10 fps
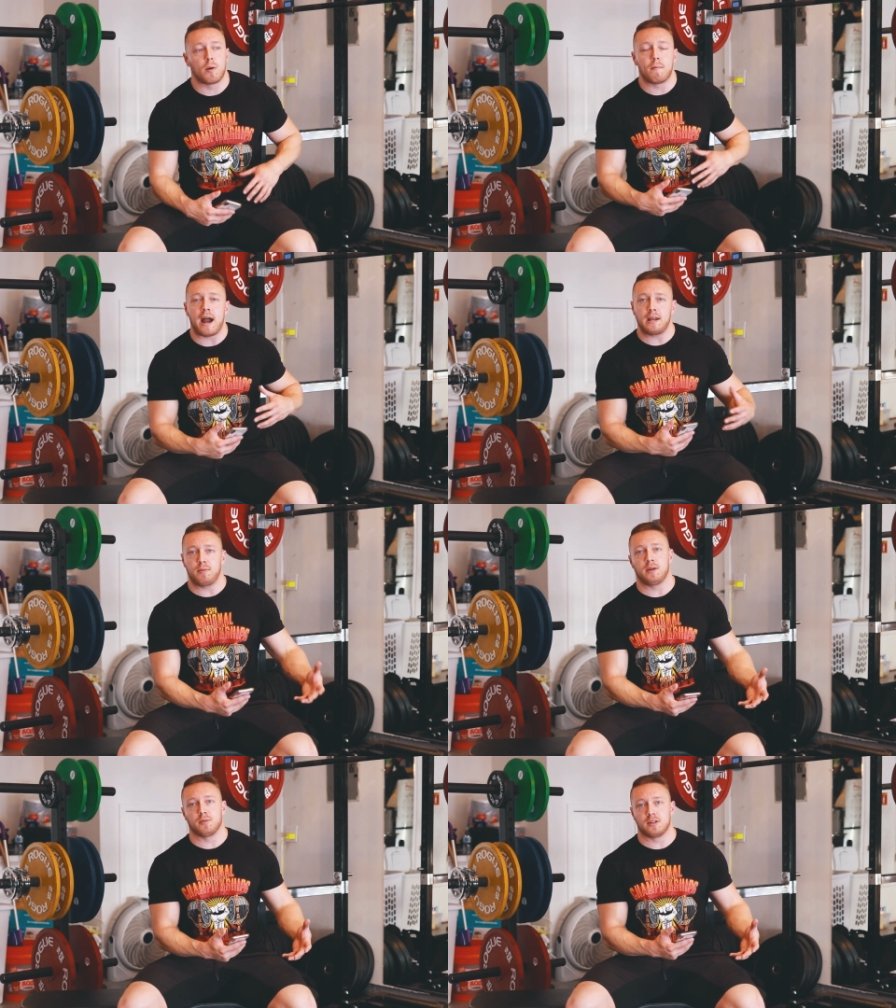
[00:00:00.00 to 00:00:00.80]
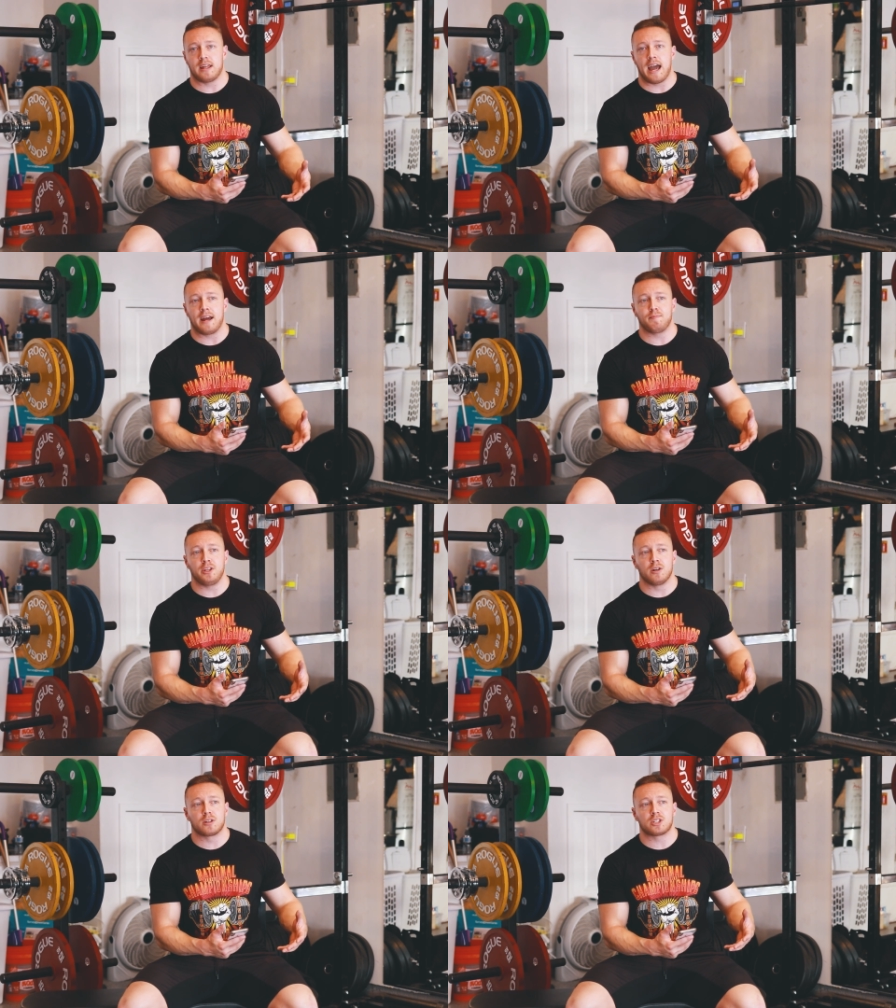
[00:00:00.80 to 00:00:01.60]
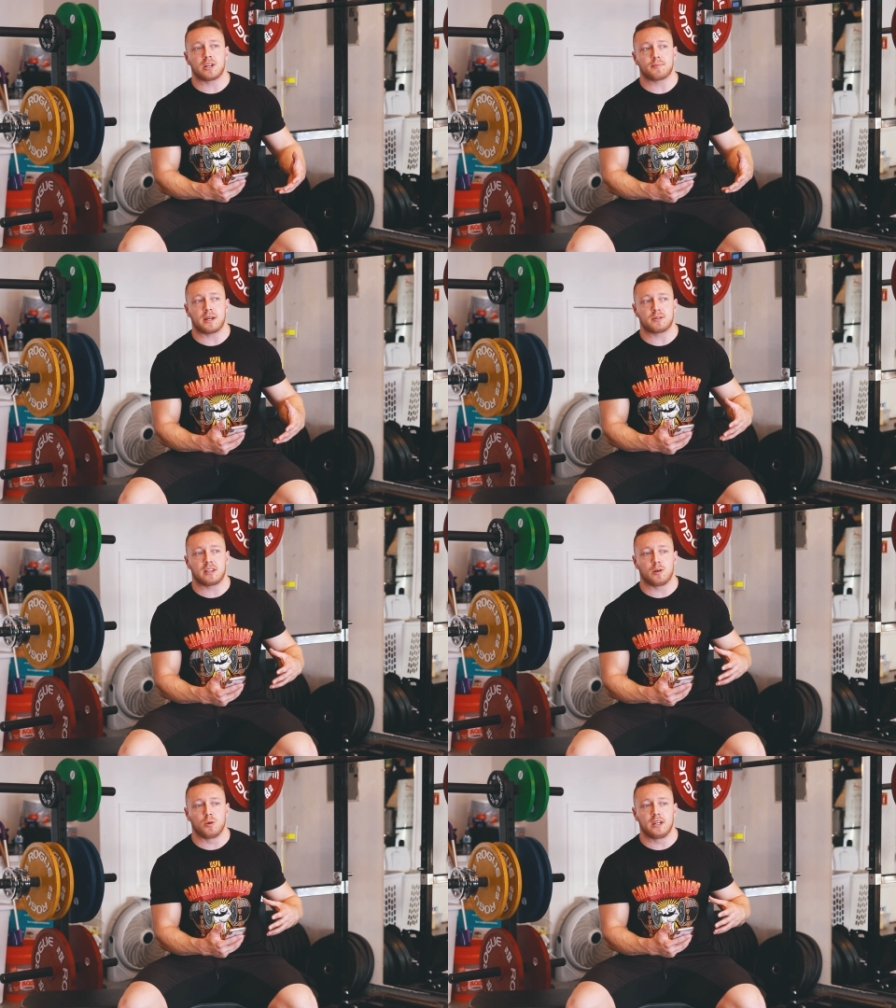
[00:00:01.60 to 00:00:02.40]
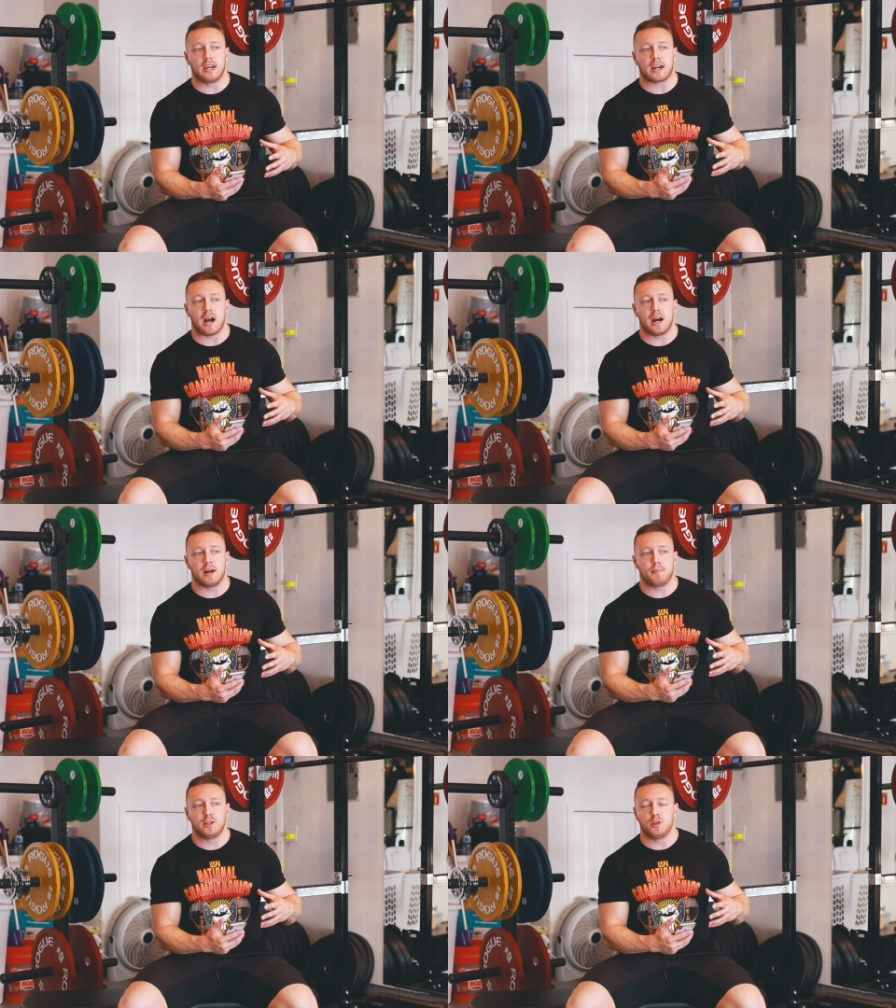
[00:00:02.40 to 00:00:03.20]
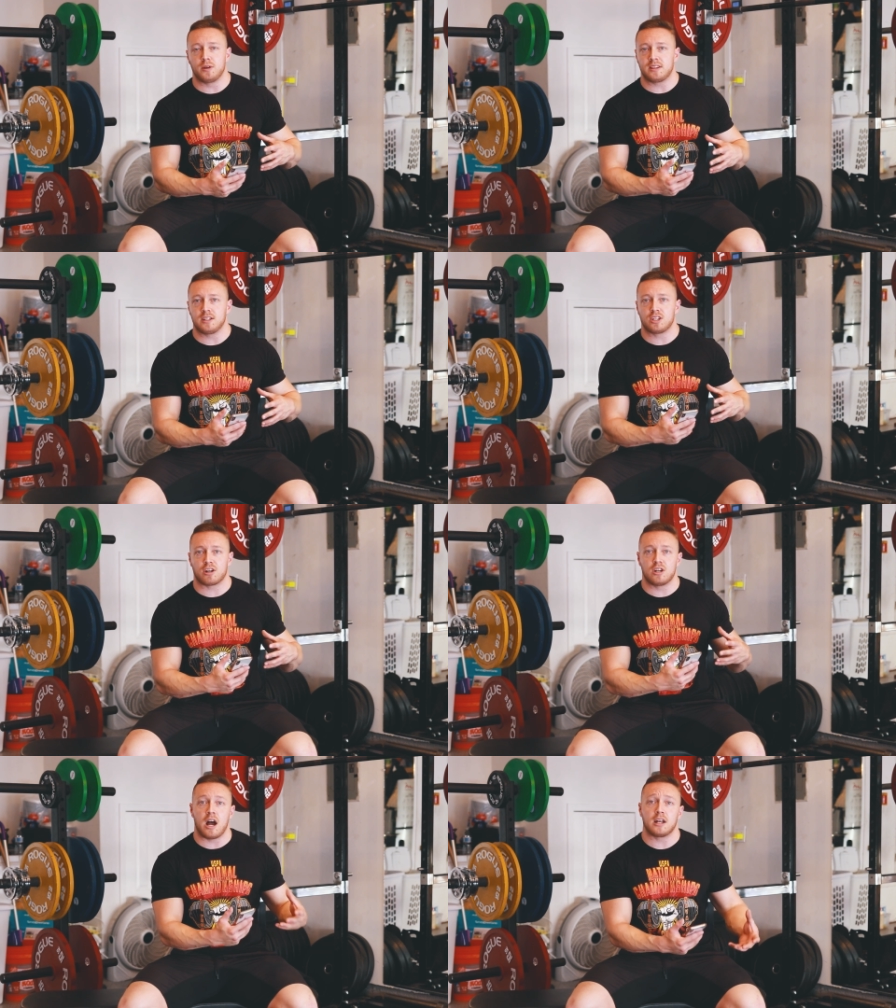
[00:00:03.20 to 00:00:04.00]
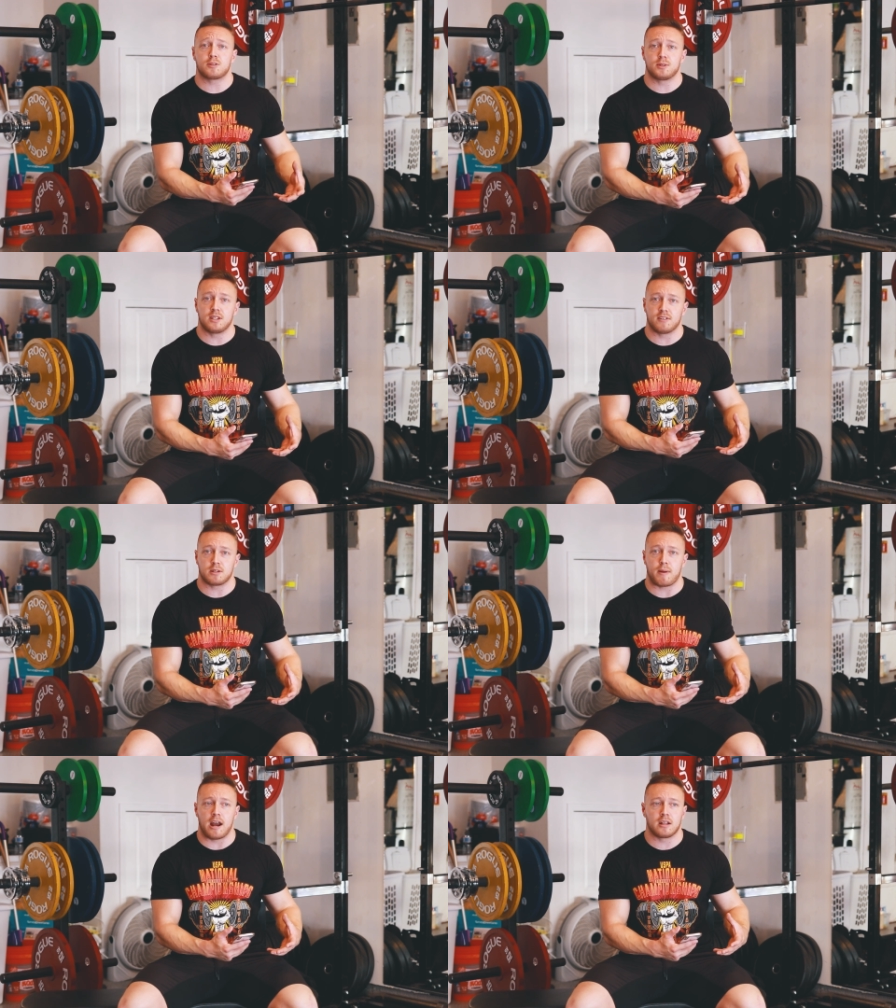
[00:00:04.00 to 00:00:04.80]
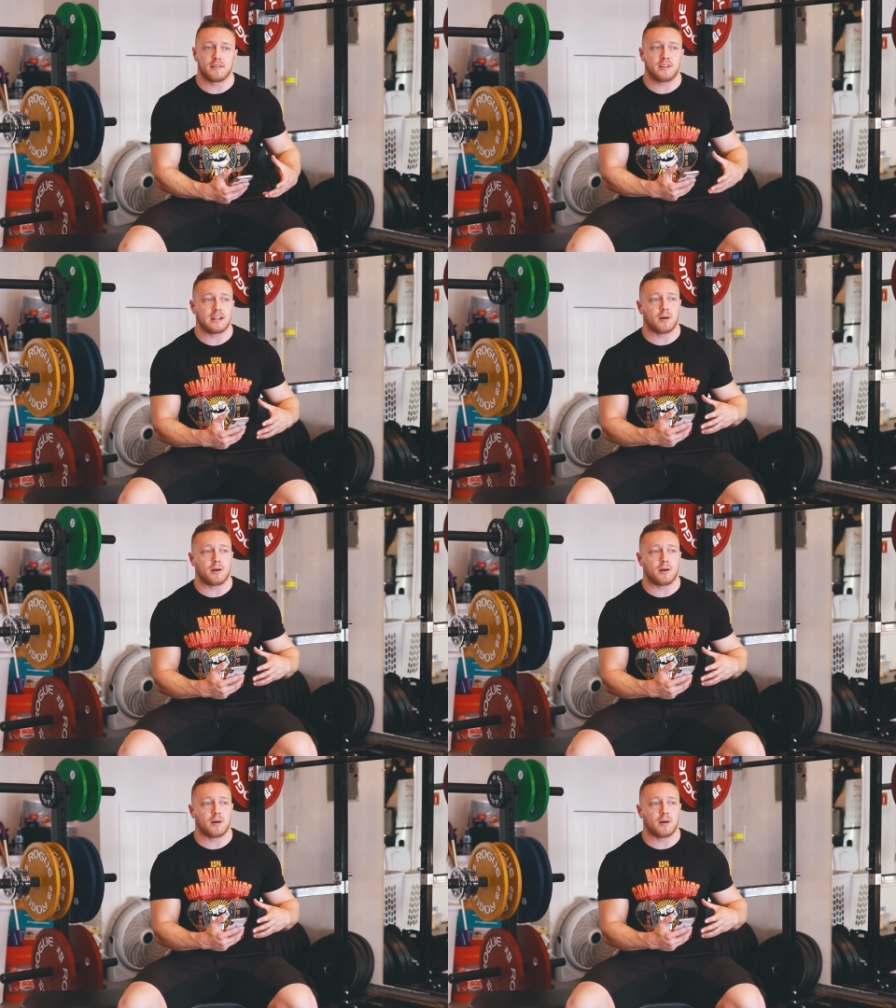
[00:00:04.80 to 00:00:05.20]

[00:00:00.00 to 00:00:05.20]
remind people that, you know, because sometimes I think we can get caught up in doing things that are non-specific to powerlifting.